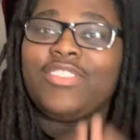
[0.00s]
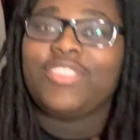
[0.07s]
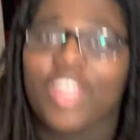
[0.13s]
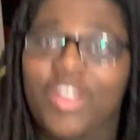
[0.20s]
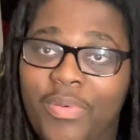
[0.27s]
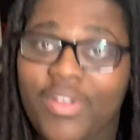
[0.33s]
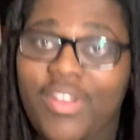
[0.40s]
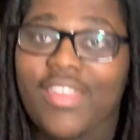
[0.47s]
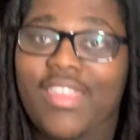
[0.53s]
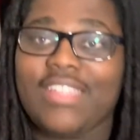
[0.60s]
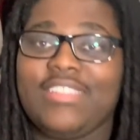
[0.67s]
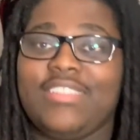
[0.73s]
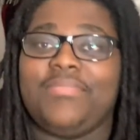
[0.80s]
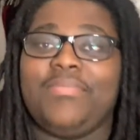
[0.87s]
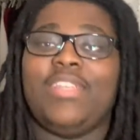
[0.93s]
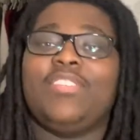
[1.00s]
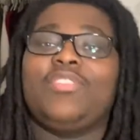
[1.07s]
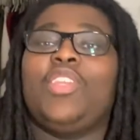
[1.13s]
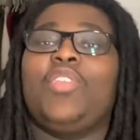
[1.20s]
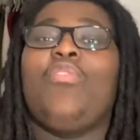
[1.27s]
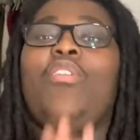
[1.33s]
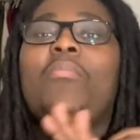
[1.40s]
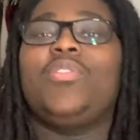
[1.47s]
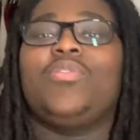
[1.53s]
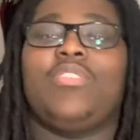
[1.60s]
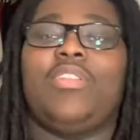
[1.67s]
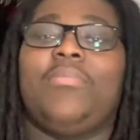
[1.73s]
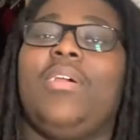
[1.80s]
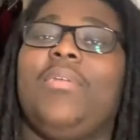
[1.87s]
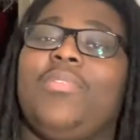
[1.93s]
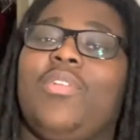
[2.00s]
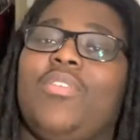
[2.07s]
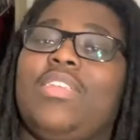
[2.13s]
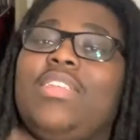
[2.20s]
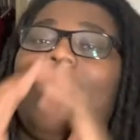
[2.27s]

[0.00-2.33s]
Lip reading: Turn the notifications bell so you won't miss when I'm uploading